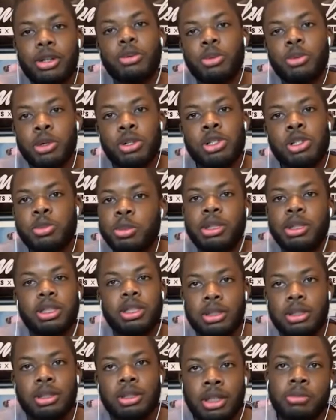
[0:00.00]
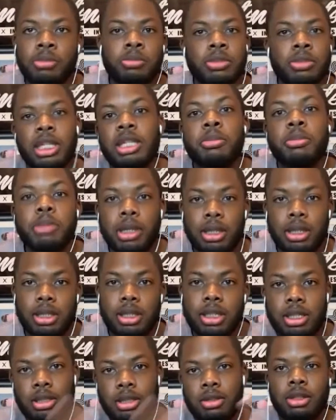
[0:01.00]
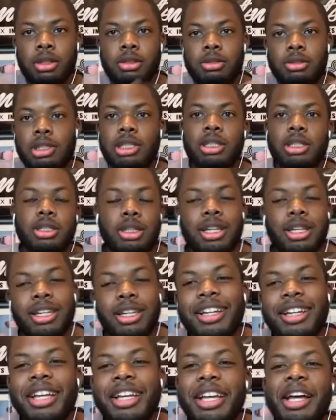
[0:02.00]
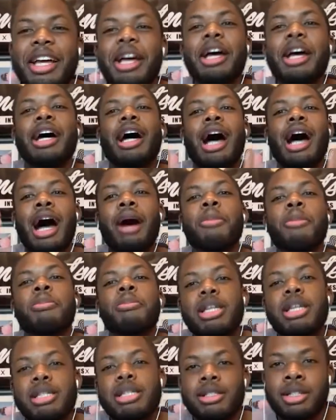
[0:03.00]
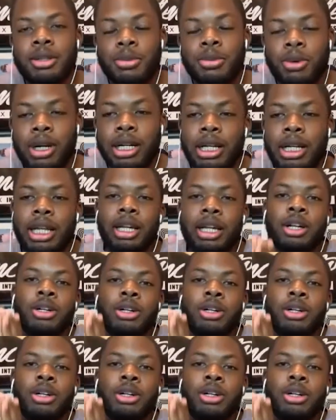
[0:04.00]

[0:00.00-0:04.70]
words, but, you know, I'm Ebonics, you know. I'm messed up right now.